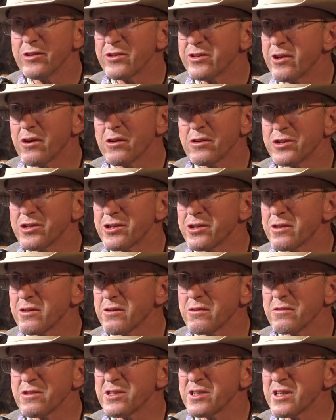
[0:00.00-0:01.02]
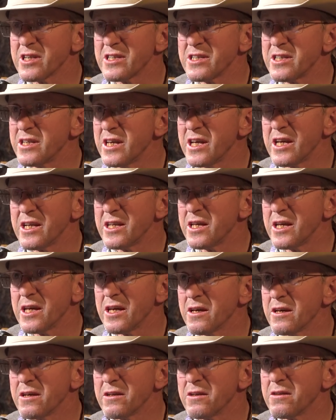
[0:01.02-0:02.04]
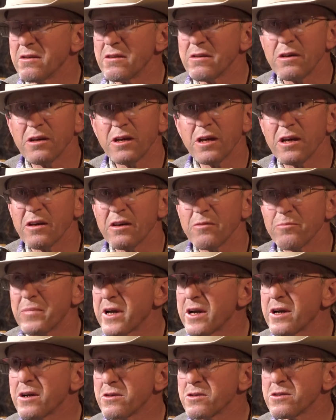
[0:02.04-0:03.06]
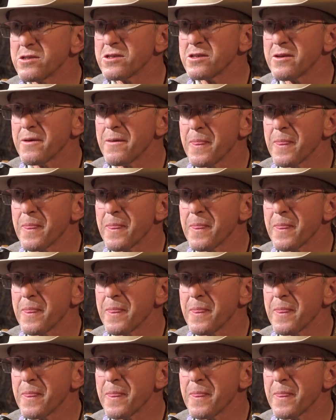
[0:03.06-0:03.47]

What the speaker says: darn sure 60, 80 head pairs.